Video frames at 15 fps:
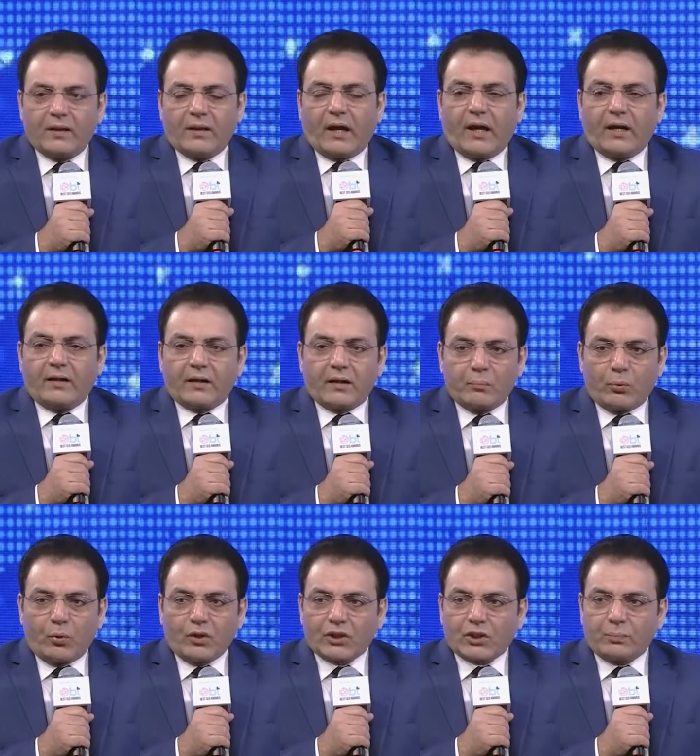and
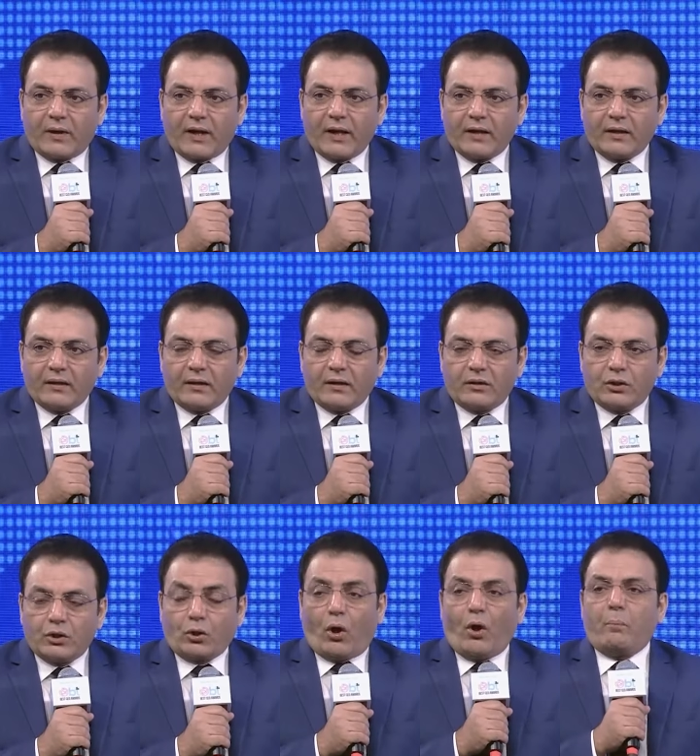reports by
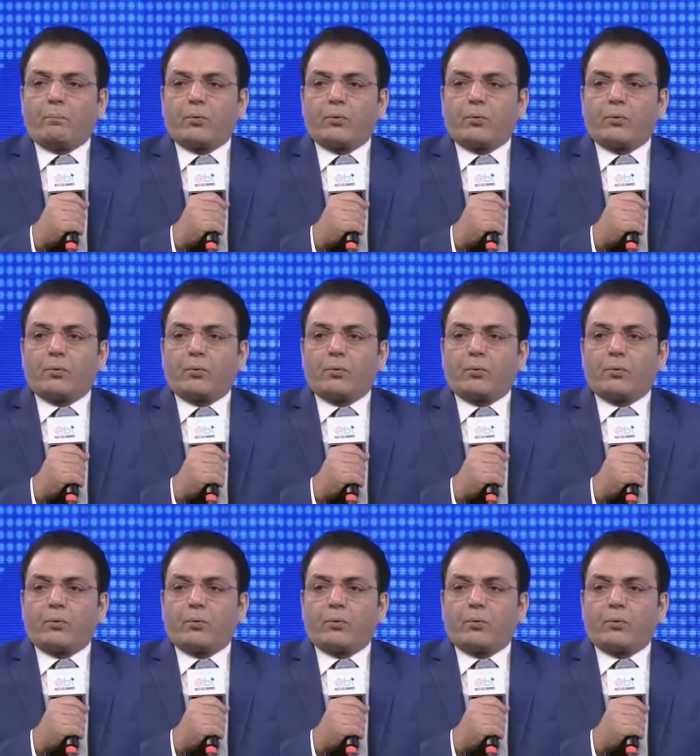top